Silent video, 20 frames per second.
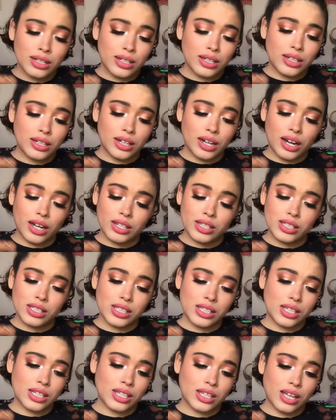
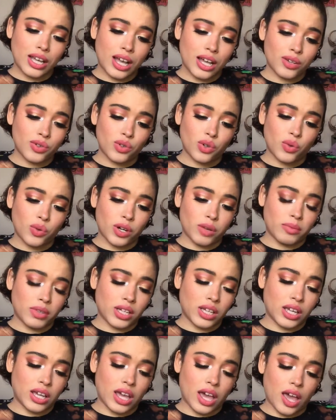Honestly, I don't know what I'm
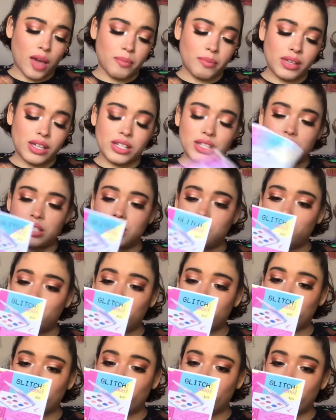looking at because I'm
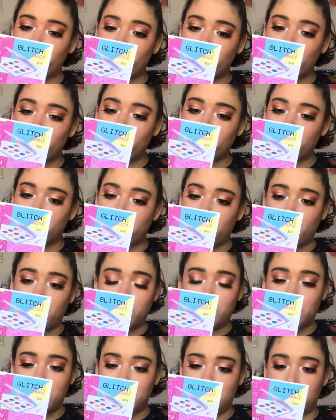so confused about
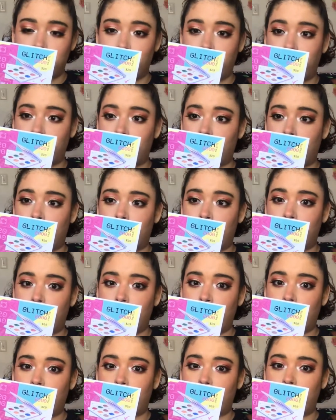this
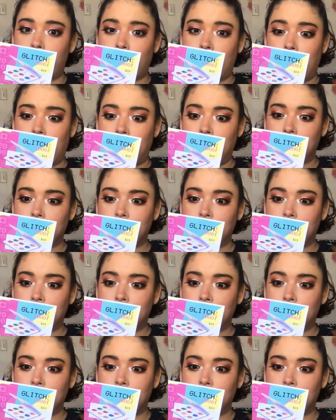box.